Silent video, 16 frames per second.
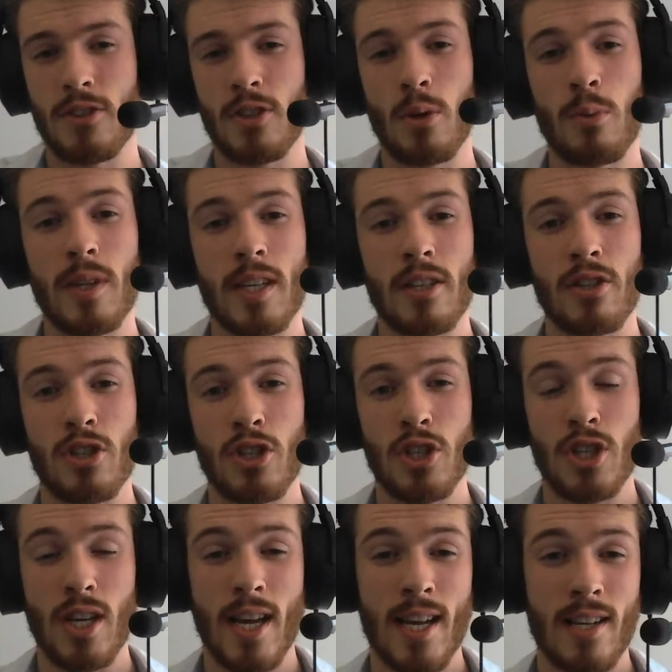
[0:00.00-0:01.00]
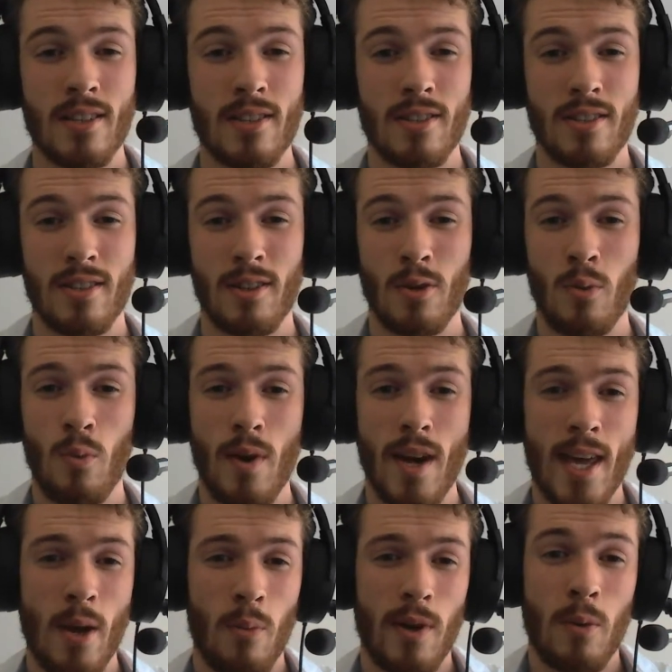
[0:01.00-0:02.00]
So we can change the
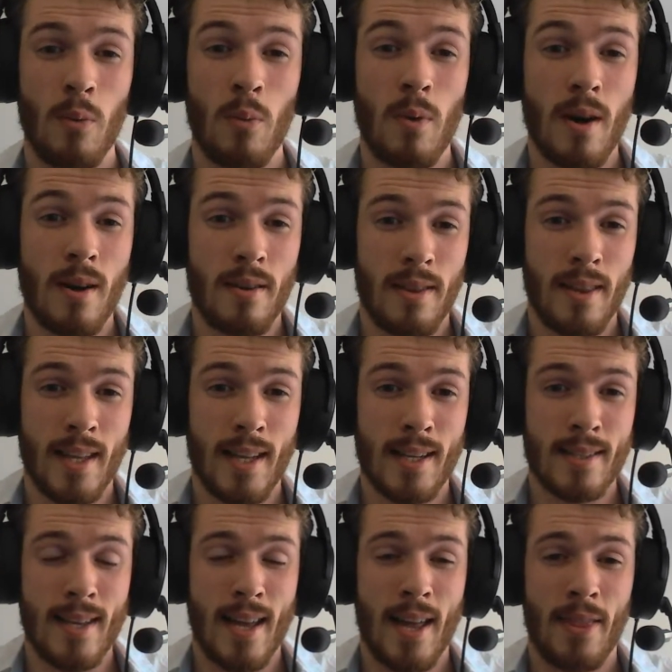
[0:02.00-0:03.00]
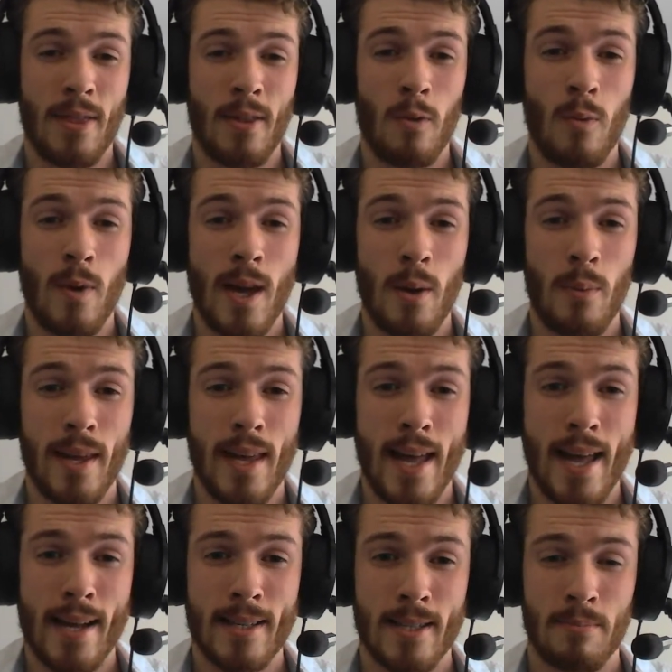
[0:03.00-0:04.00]
way we word things and the way we
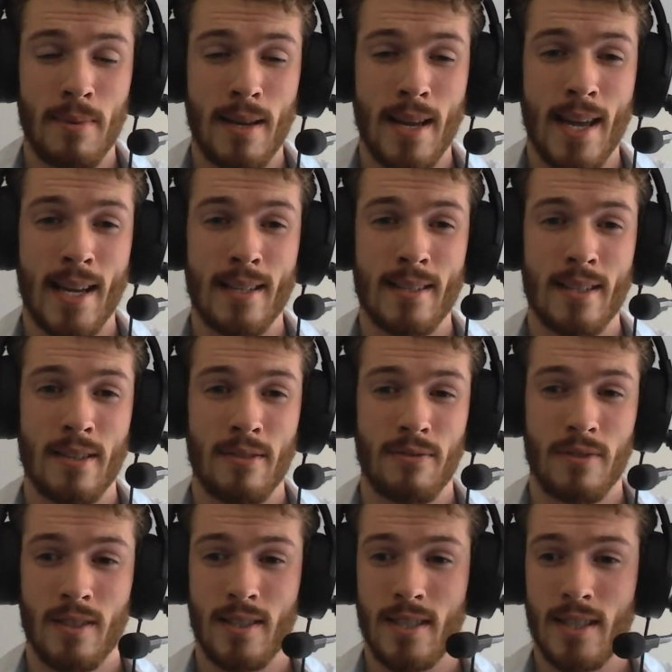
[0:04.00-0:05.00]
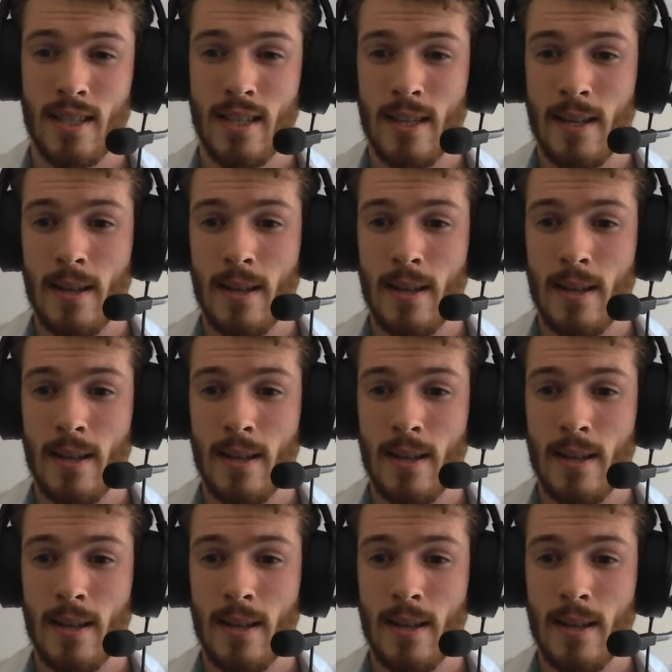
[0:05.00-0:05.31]
explain different